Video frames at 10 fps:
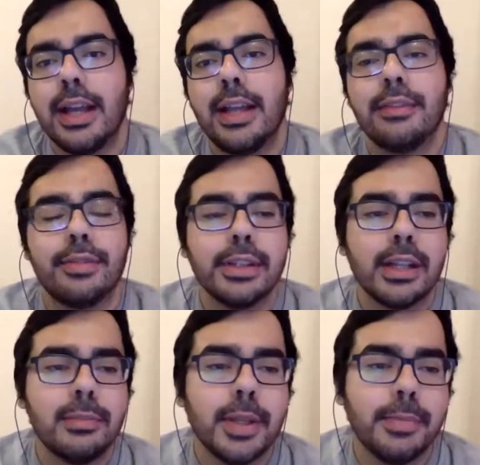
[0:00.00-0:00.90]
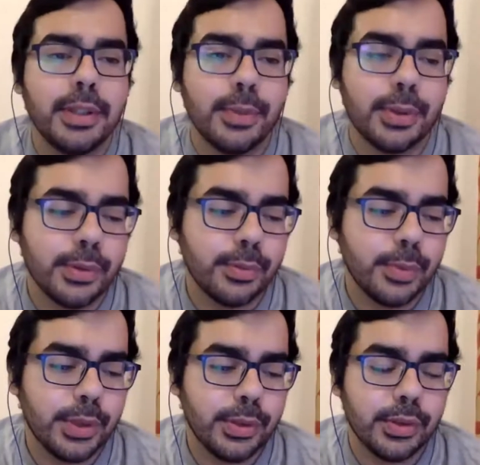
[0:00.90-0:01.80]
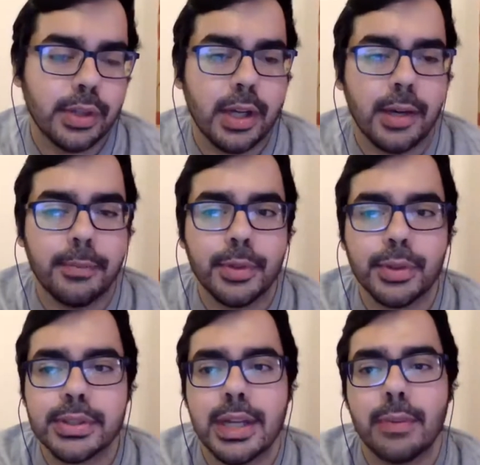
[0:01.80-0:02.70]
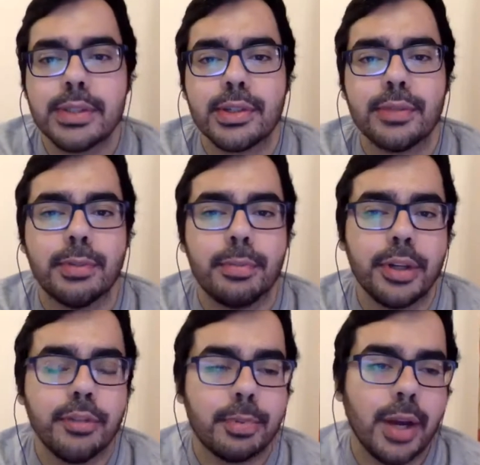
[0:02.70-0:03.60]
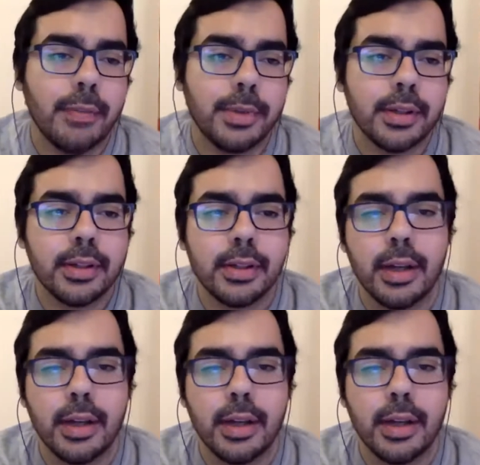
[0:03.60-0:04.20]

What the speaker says: And Fidal, maybe you could start with sort of a brief primer